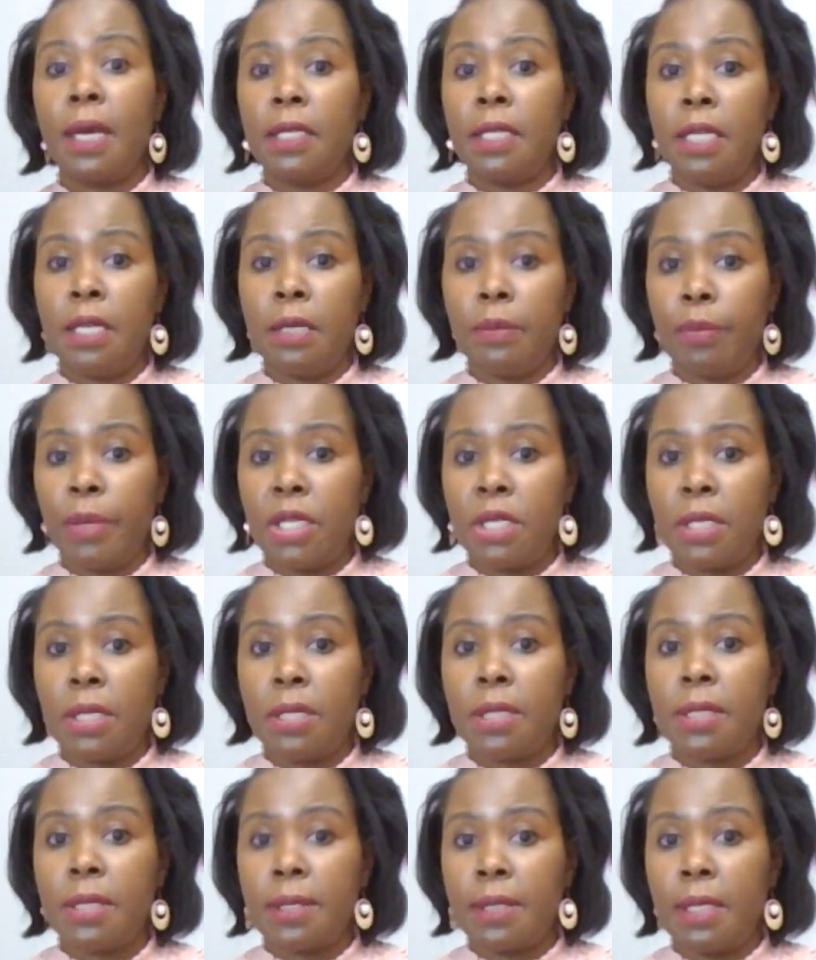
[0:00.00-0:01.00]
an
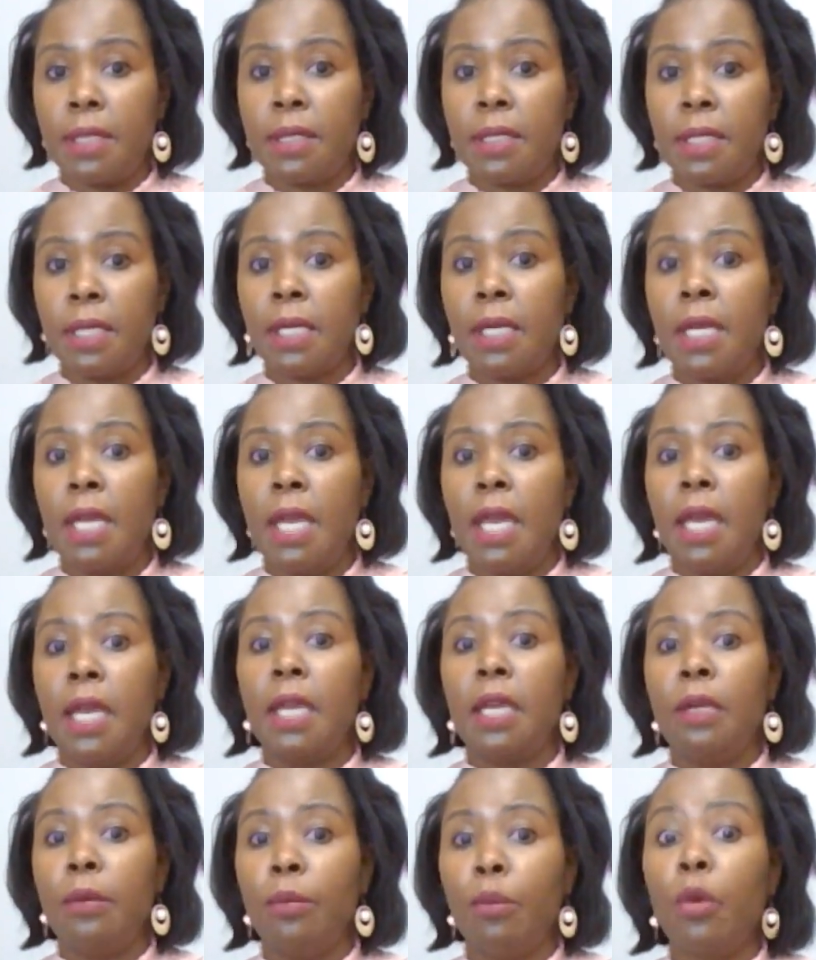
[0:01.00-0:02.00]
inpatient setting.
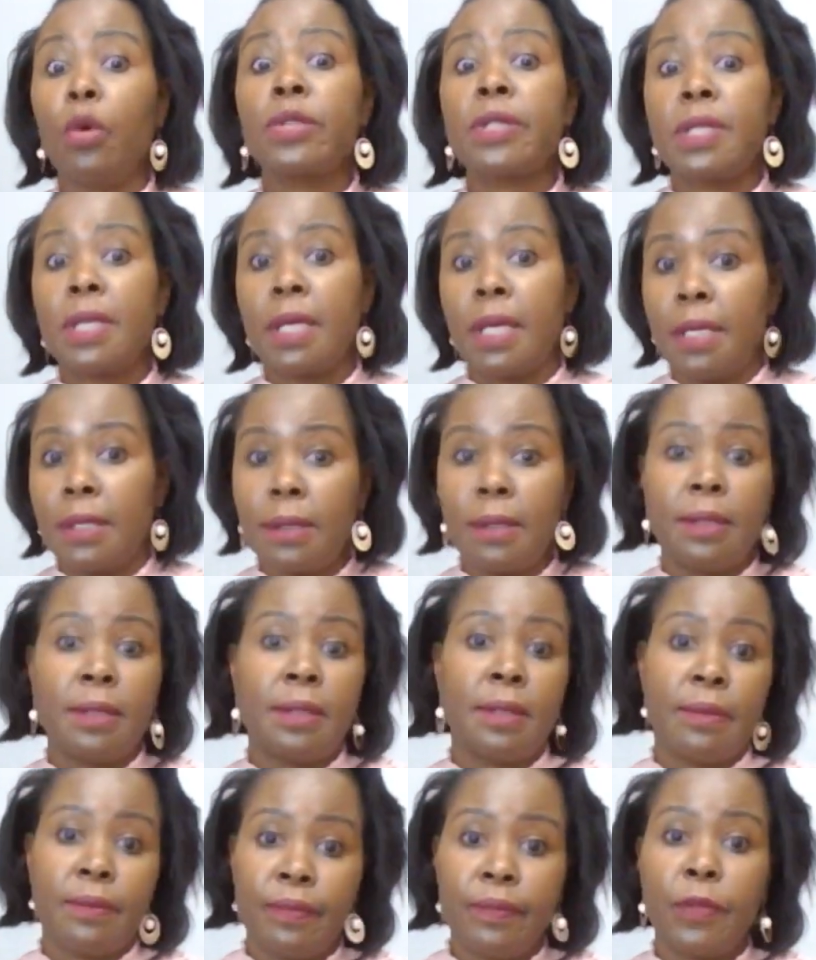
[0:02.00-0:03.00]
In most
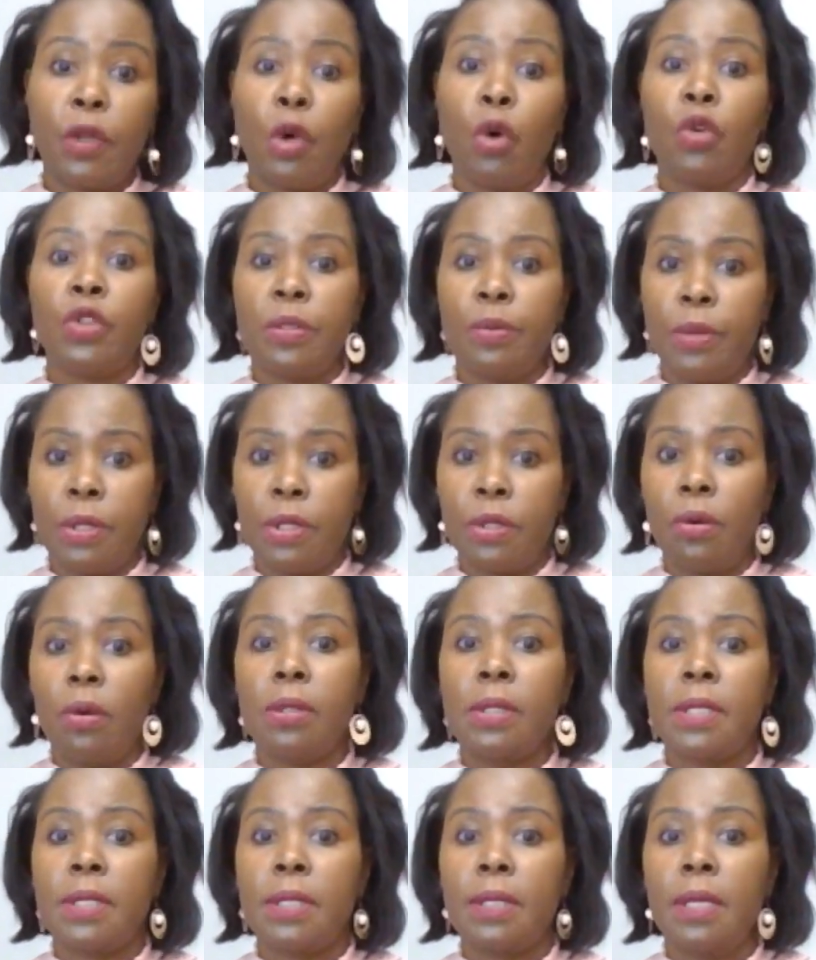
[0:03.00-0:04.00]
cases,
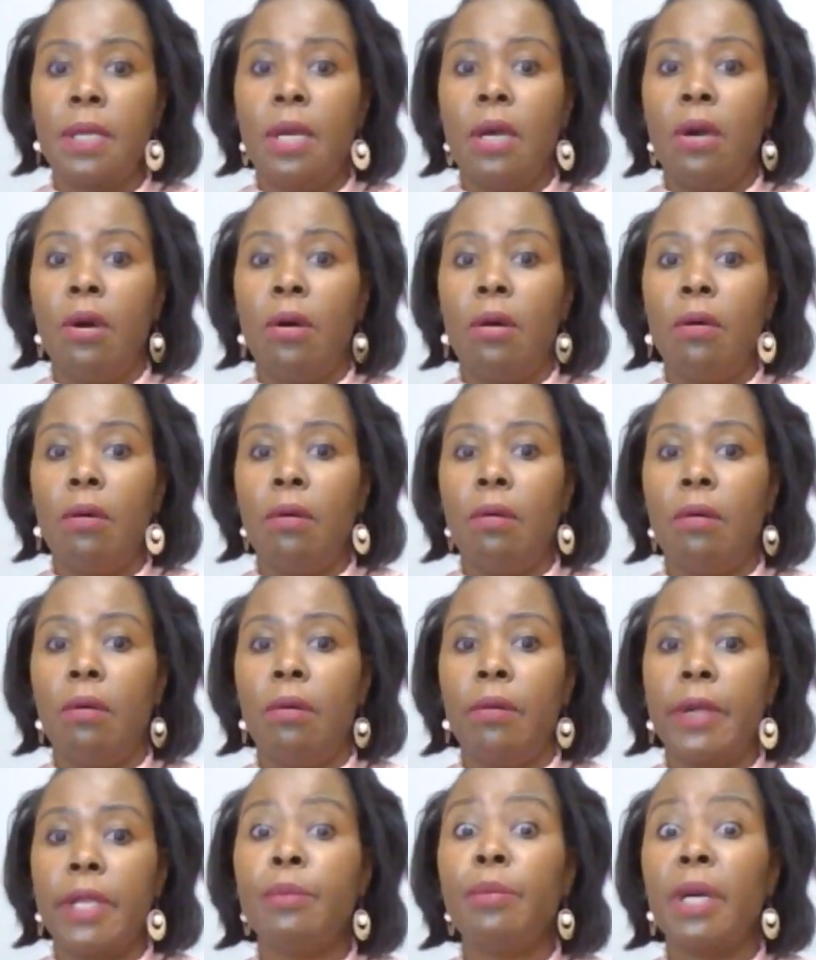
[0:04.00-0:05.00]
hospitals
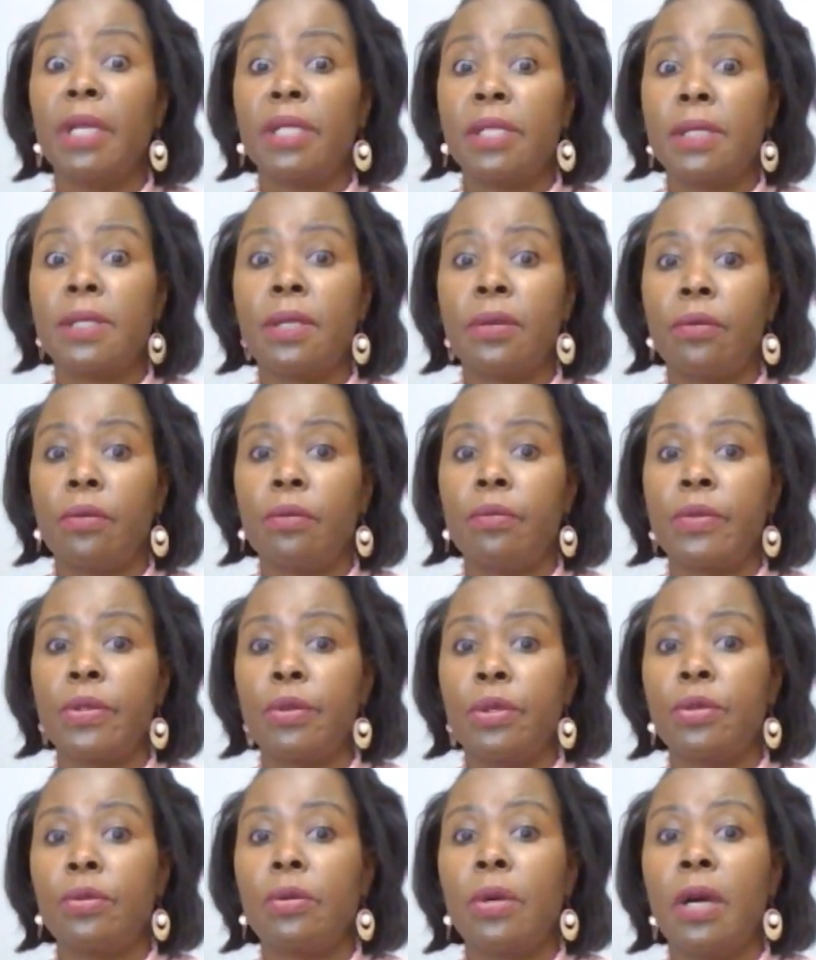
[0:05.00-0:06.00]
or emergency rooms.
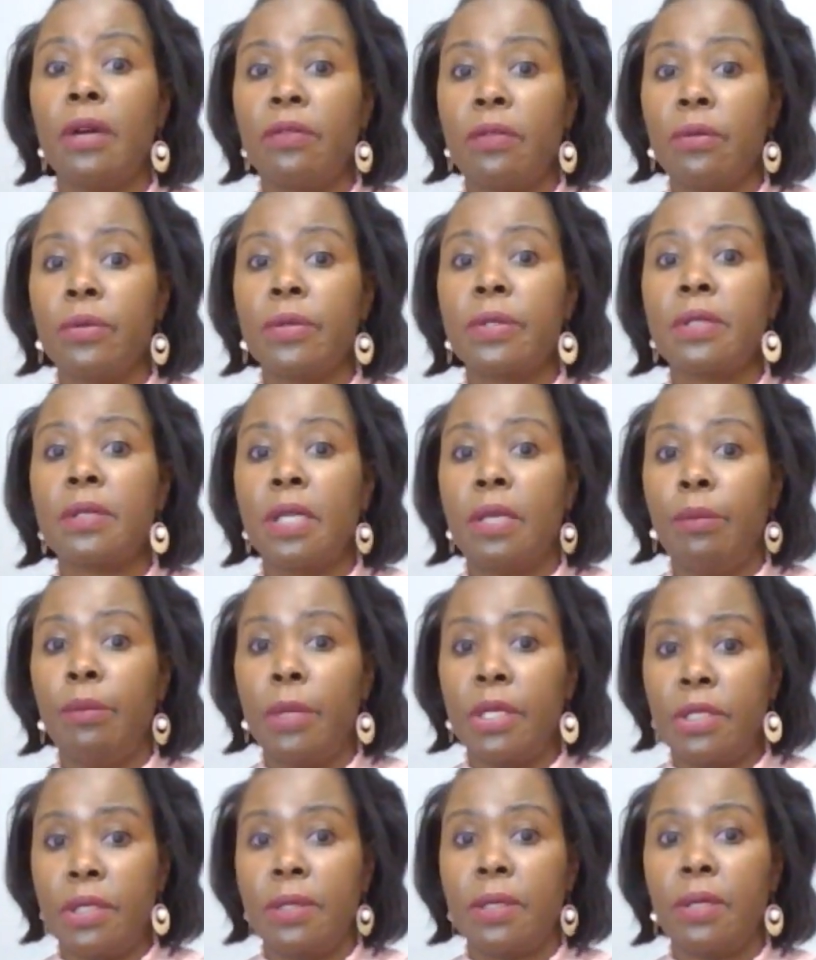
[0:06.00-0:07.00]
We do have those
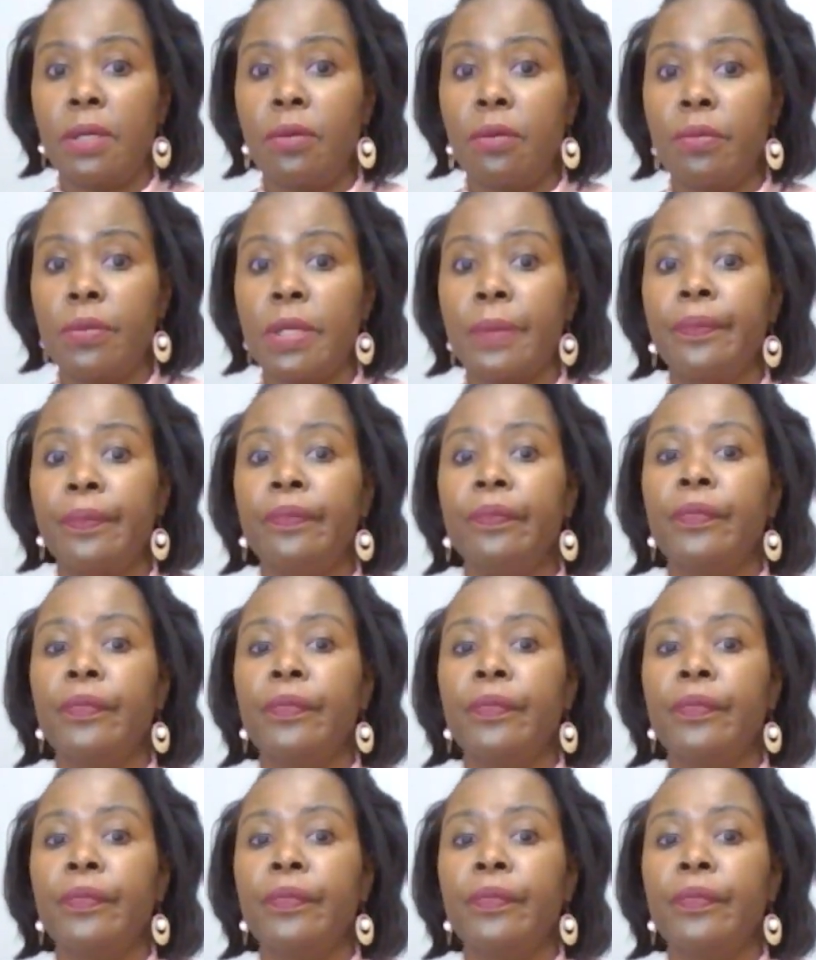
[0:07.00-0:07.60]
emergency rooms.